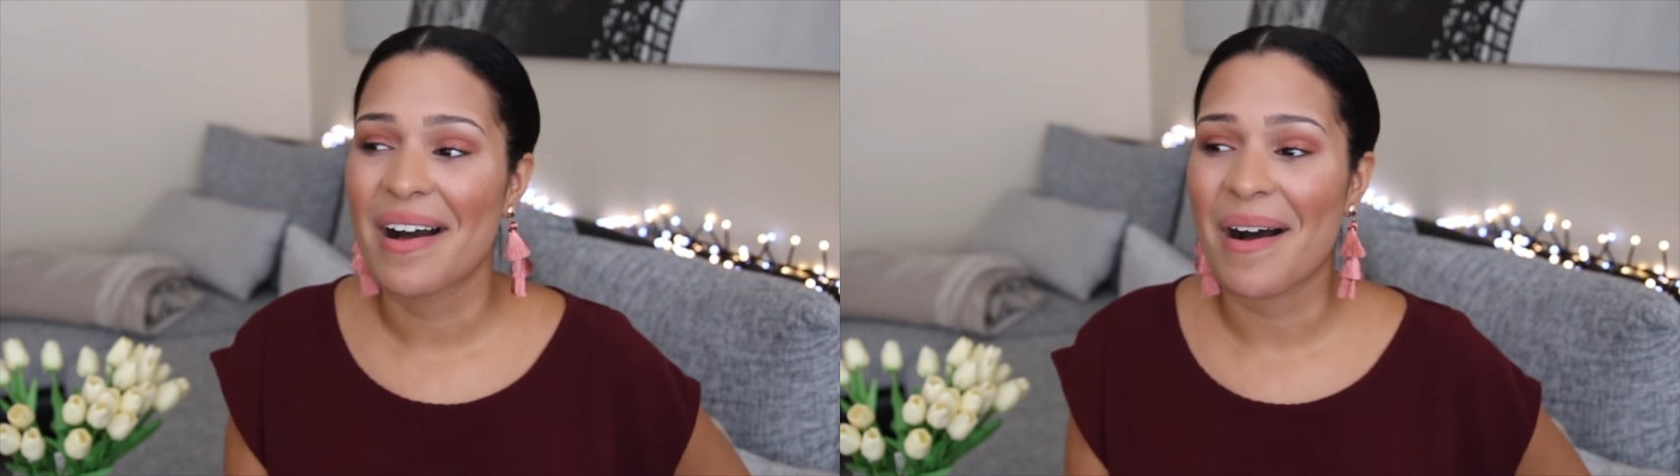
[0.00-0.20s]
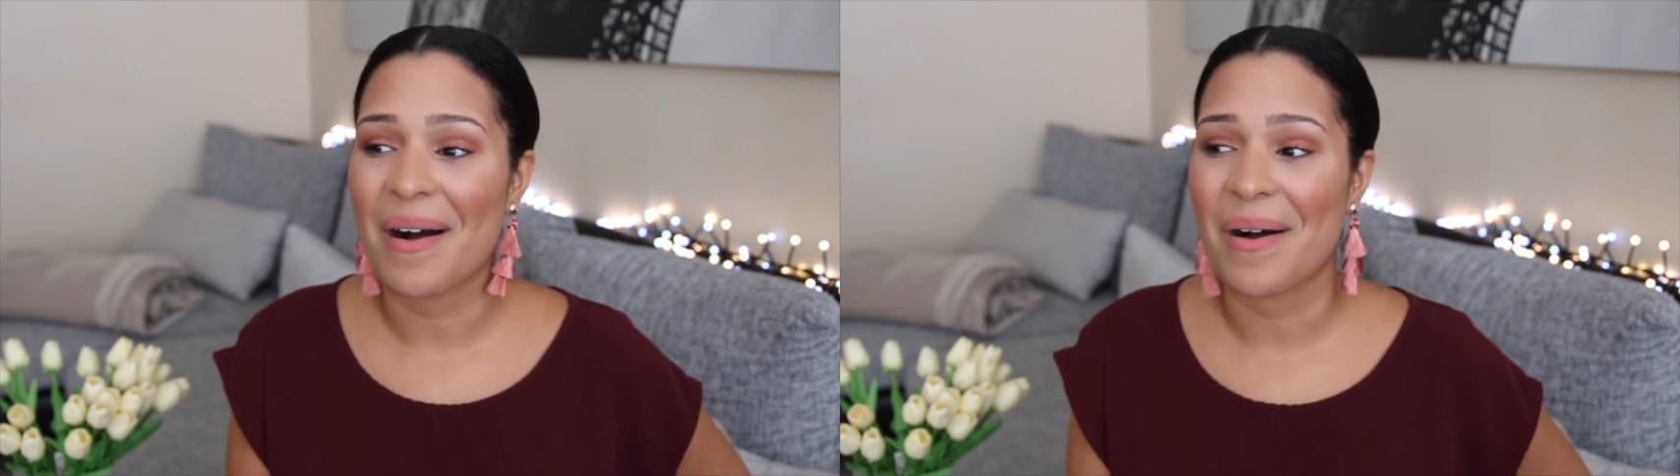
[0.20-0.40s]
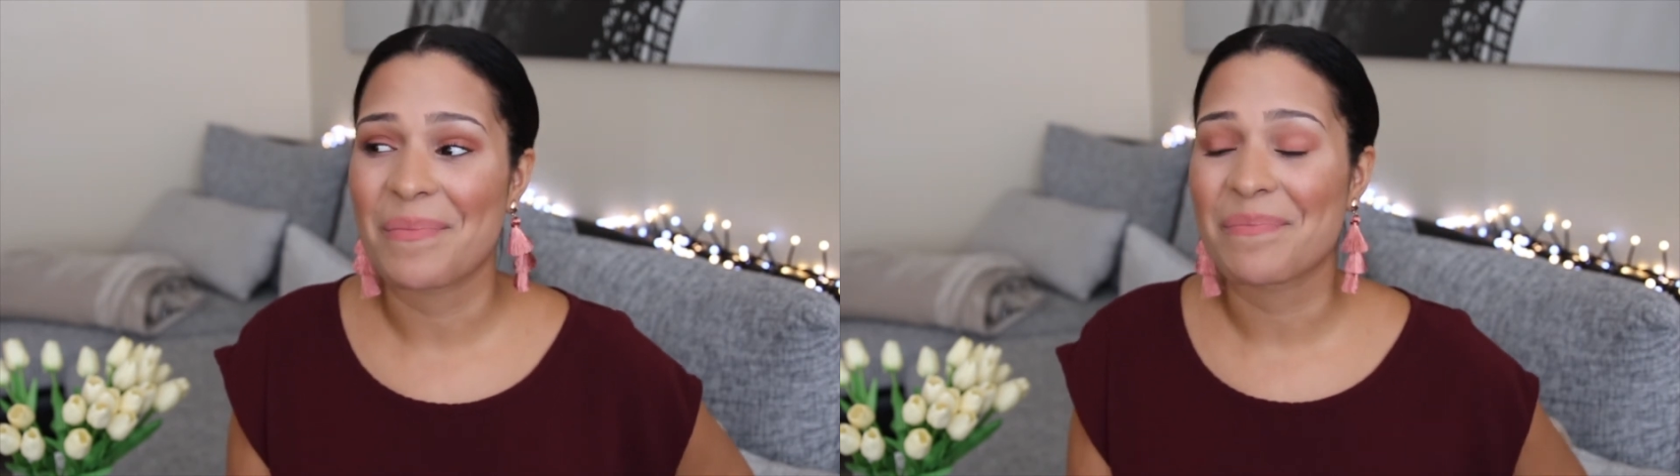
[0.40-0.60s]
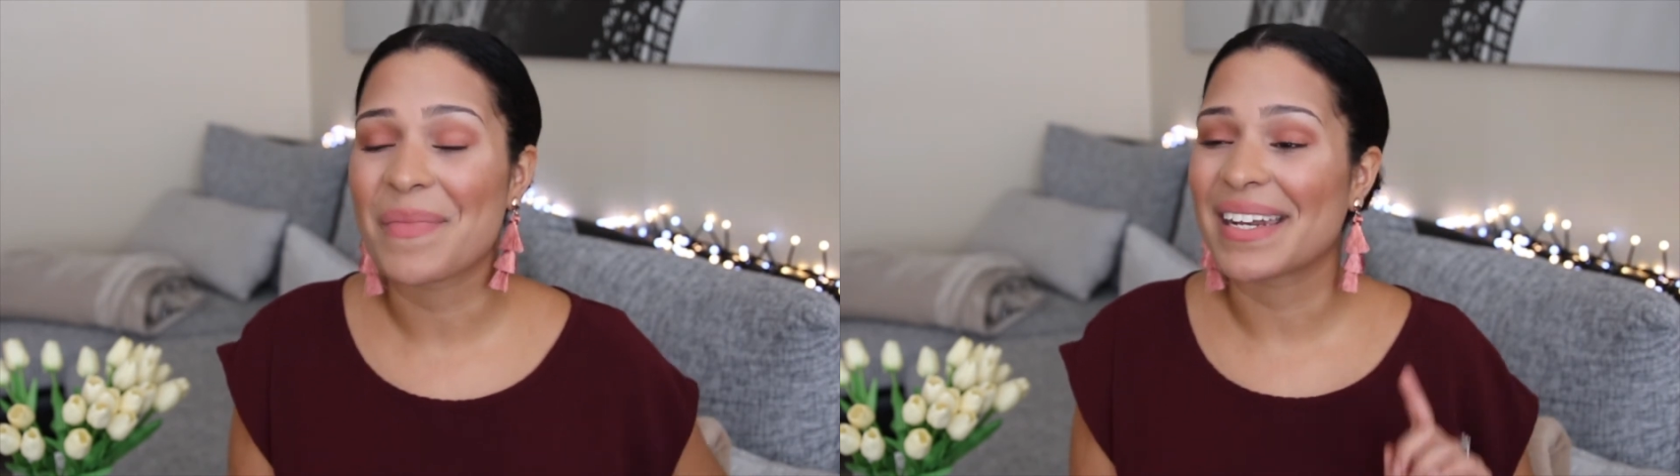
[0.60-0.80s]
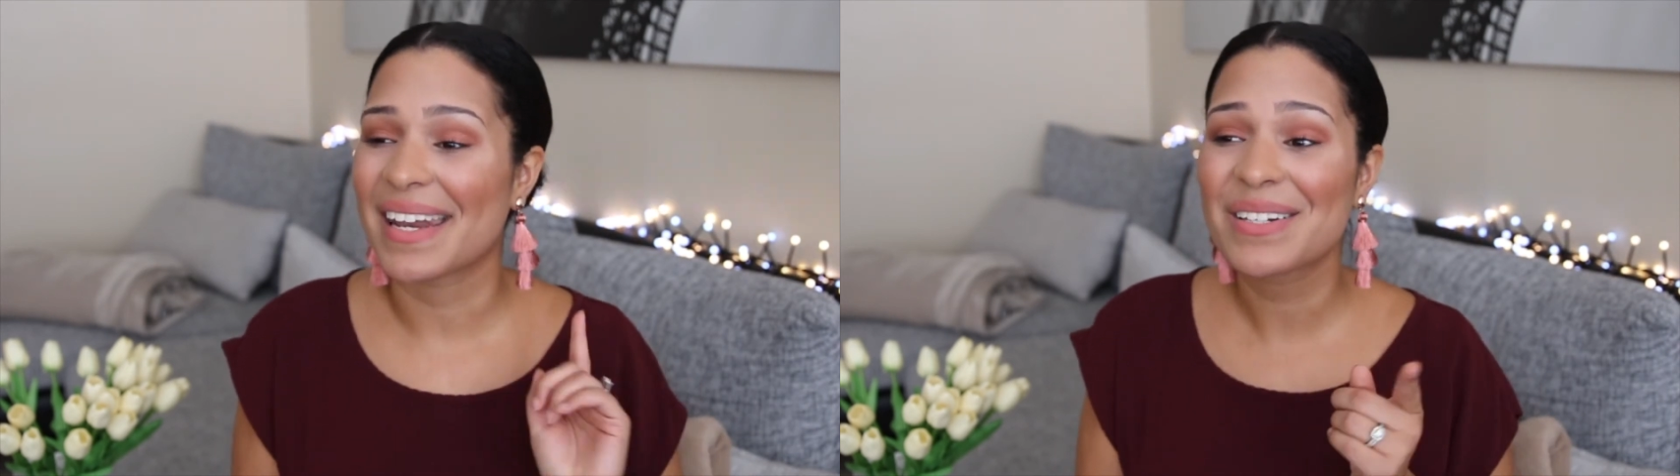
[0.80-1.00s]

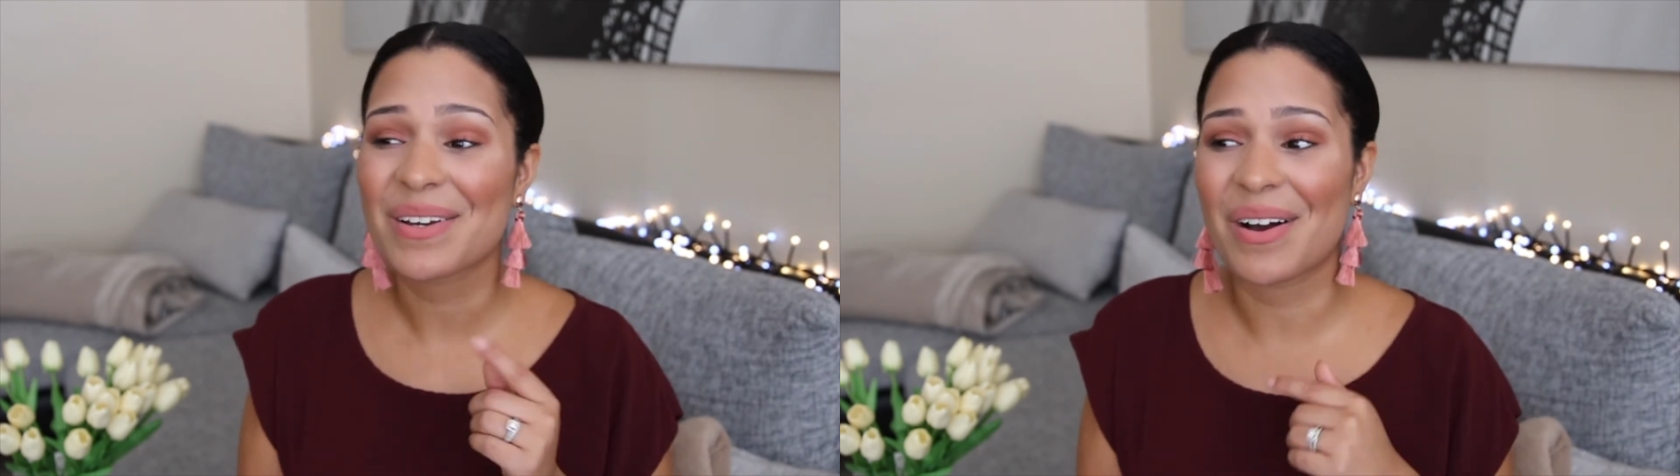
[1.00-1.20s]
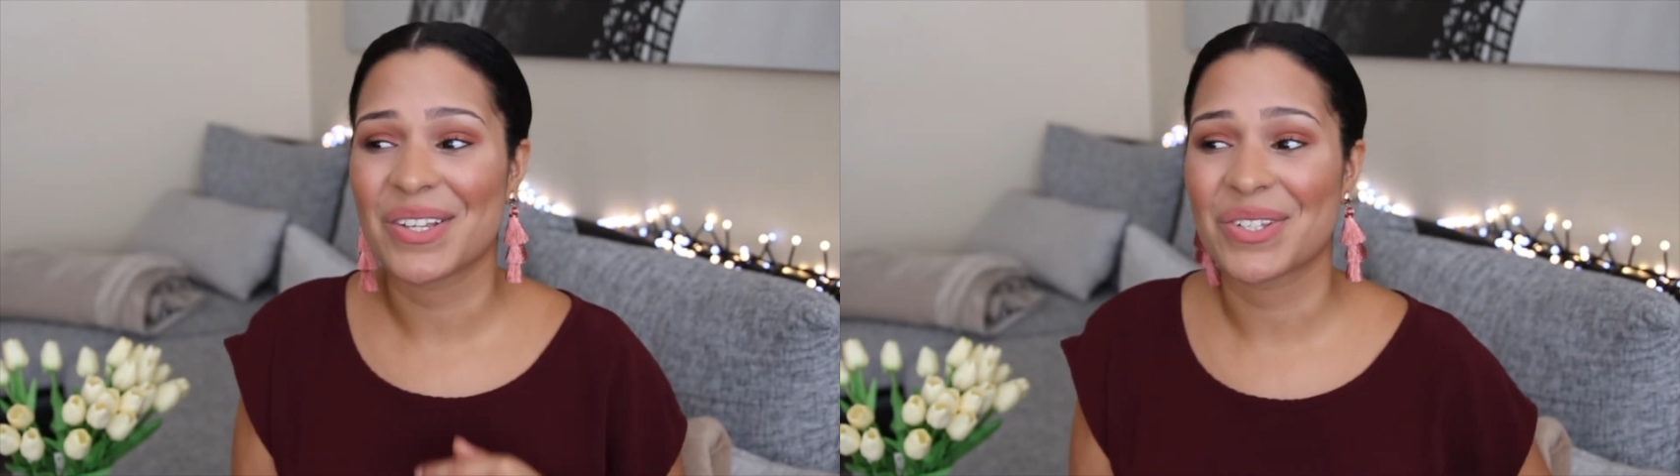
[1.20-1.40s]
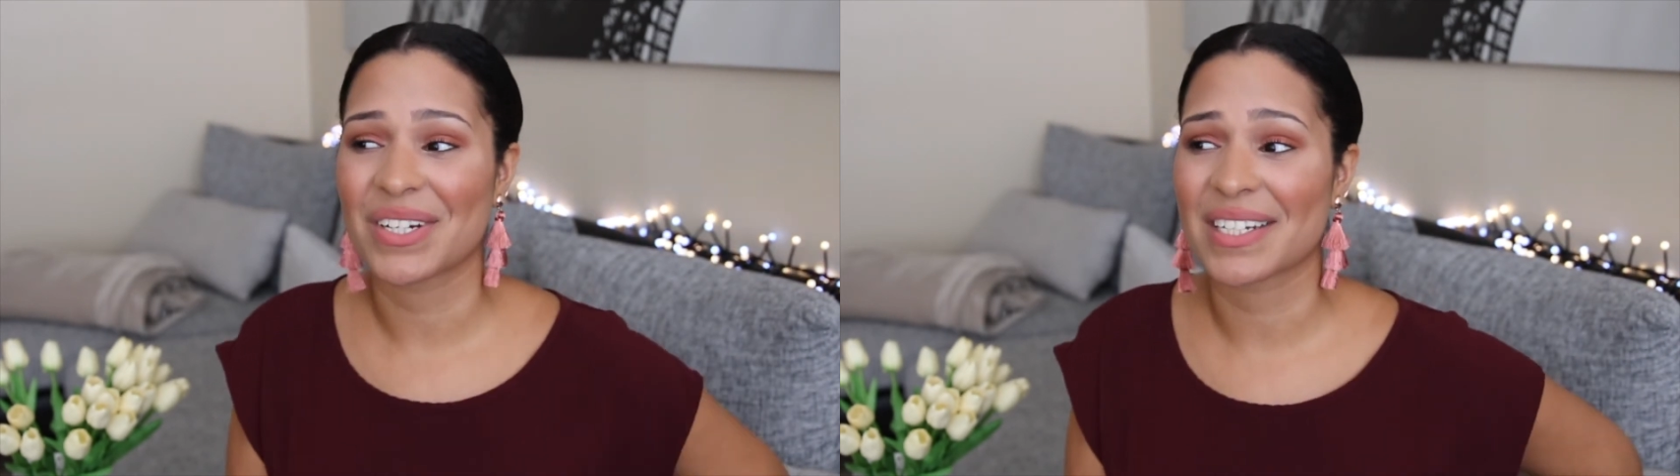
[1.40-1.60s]
My next concert